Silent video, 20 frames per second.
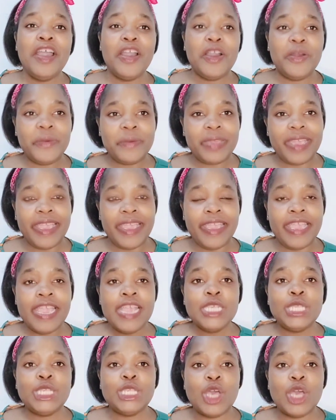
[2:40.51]
Okay,
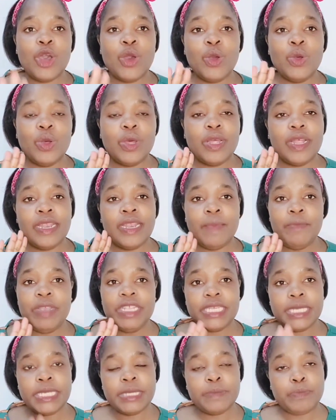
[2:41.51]
so let me
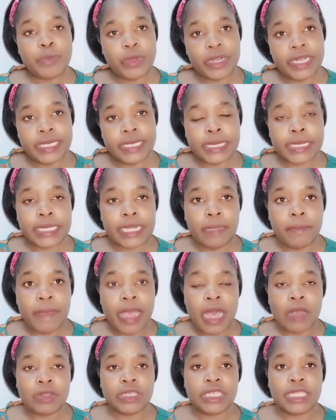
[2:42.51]
just put a disclaimer
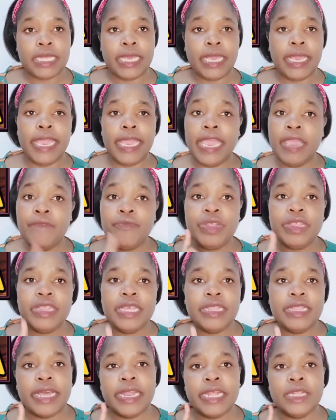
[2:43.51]
out there.
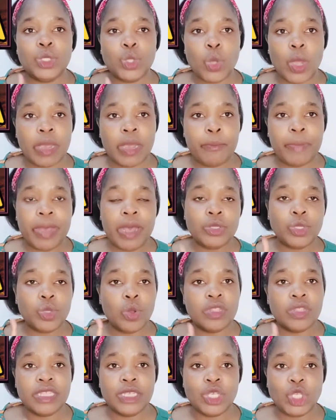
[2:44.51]
Everything that I talk about
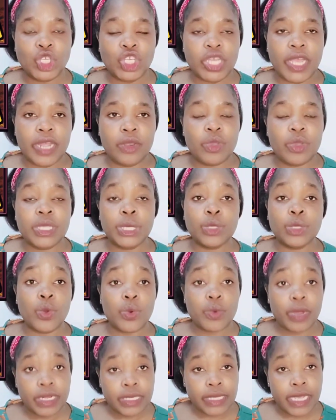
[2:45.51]
on this channel is
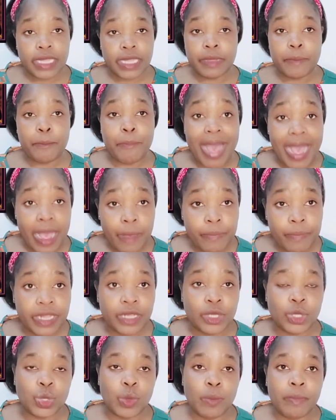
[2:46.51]
already in the
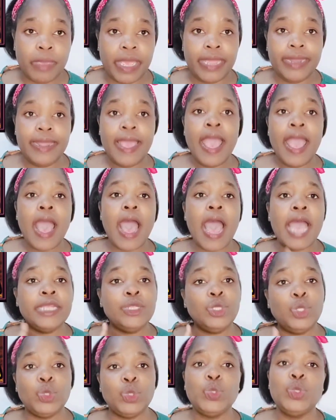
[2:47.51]
public domain. I
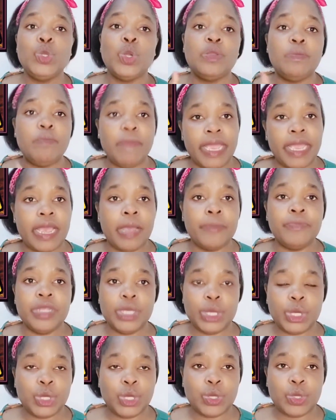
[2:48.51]
do not make up
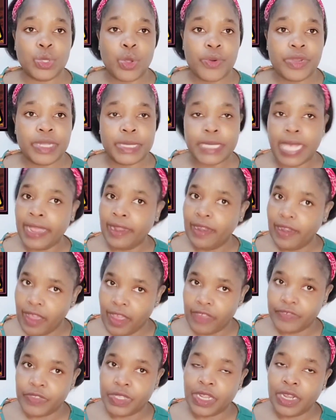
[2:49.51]
these stories. I
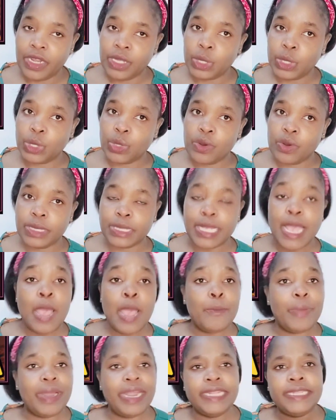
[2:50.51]
love telling stories,
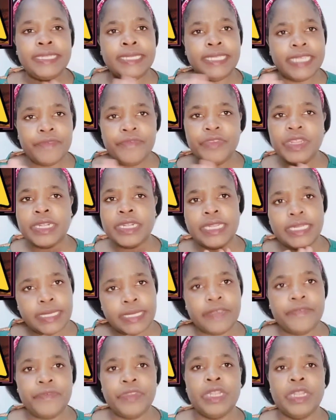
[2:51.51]
but I definitely
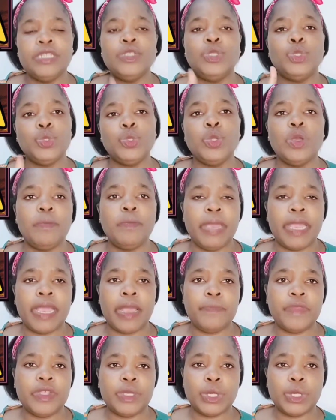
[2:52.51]
do not make
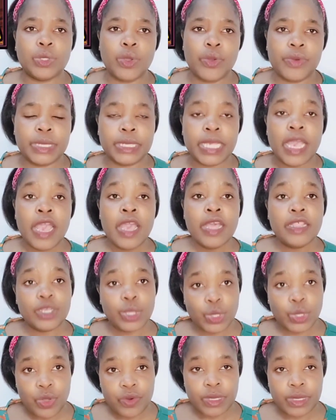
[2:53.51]
up the stories. The
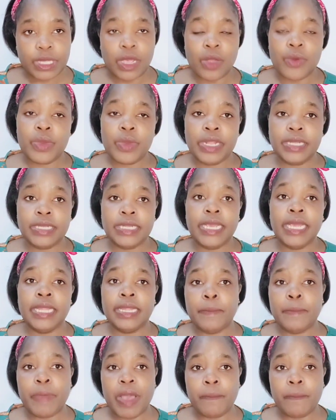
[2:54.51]
stories are already in
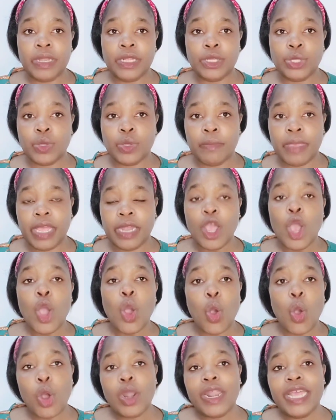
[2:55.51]
the public domain.
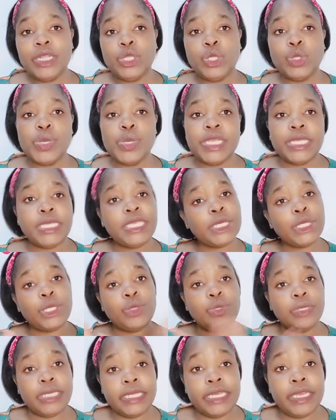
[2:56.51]
All I do is just
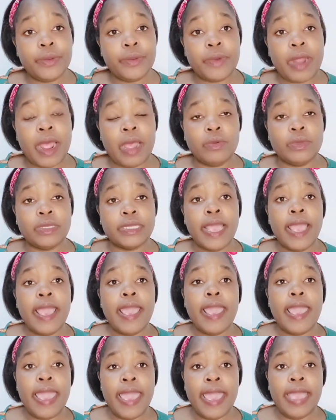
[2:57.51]
to dig around
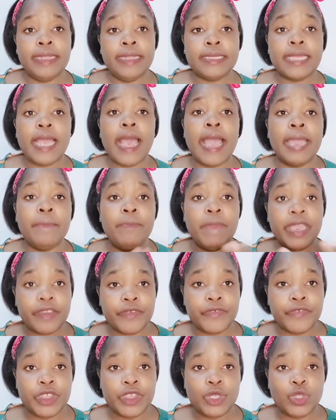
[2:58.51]
and I make a
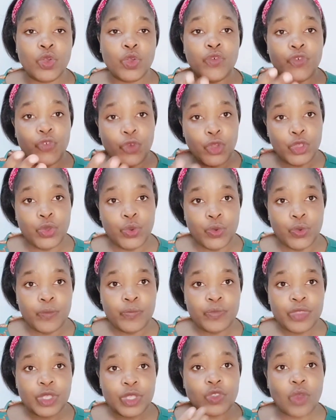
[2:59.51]
video for you.
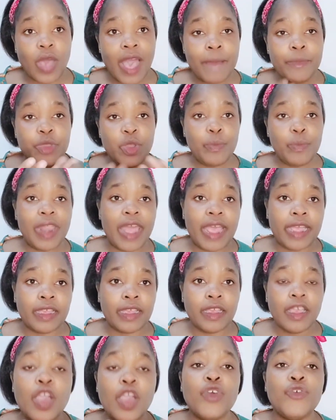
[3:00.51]
So I'm your plug
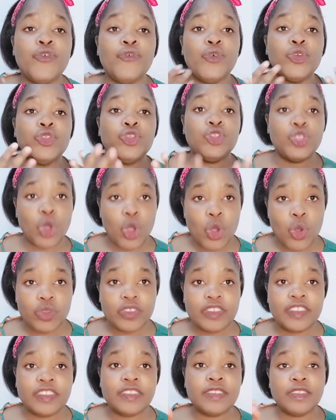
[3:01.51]
for
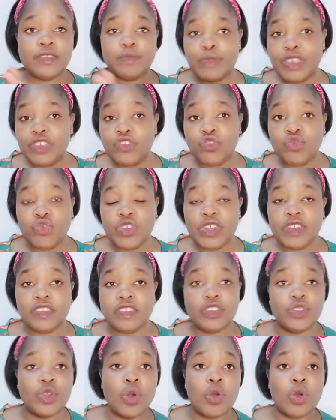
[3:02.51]
those
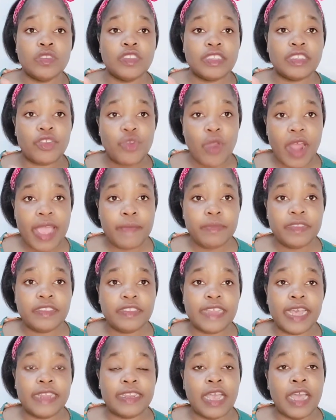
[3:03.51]
mysteries, those crimes
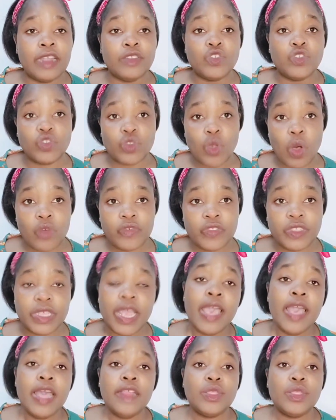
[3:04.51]
that are unsolved,
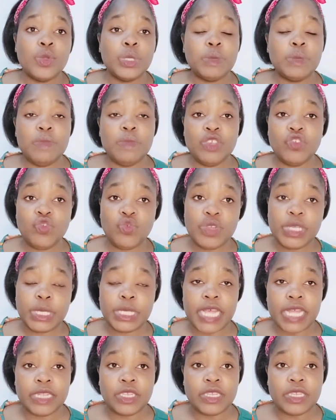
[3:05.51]
those mysteries
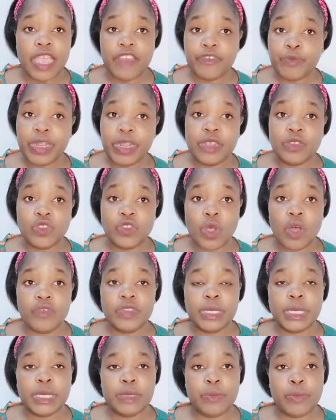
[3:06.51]
that have been
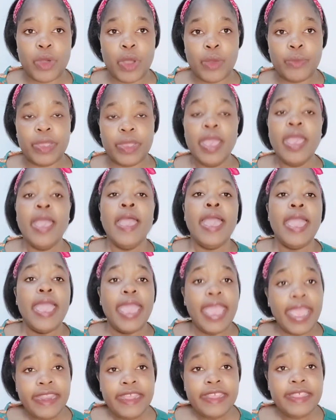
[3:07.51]
unsolved in Zimbabwe.
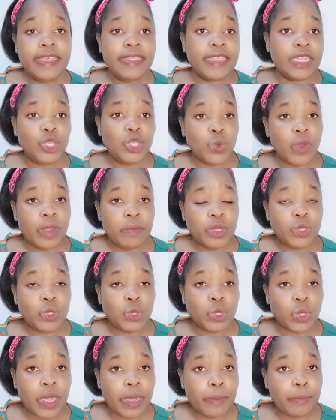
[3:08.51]
Anything that you want me to
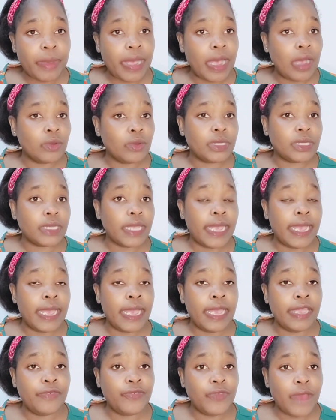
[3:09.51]
talk about,
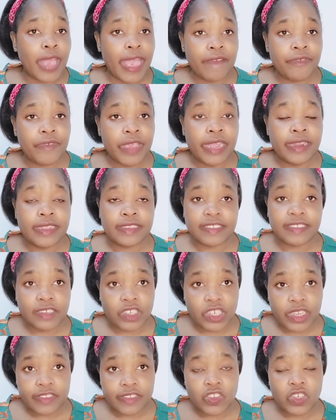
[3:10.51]
if you have any
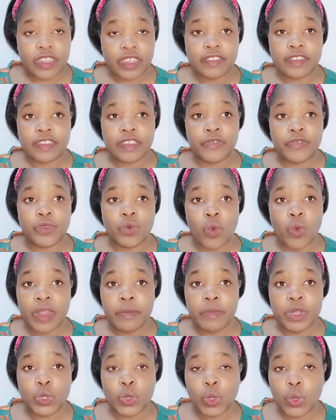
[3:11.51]
suggestions, if you
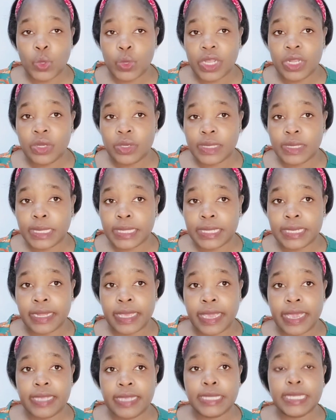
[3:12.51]
want me to look into a certain
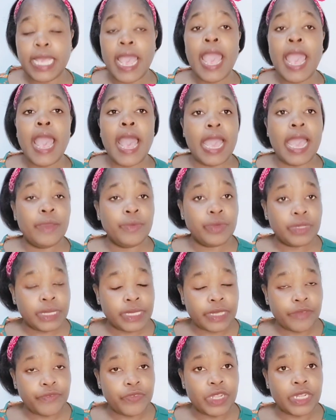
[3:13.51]
case, I will
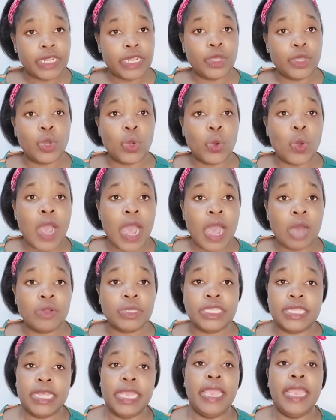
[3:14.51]
definitely go
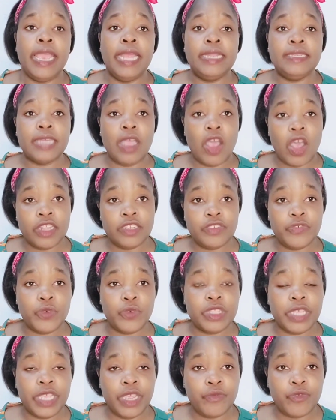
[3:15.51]
out there and hunt
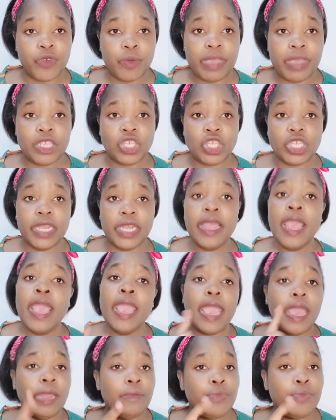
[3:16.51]
for the information
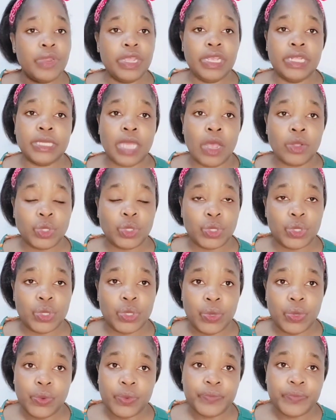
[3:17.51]
and bring it out to
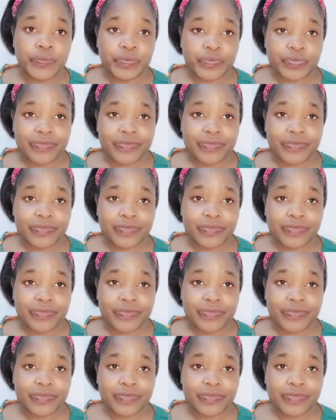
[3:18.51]
you.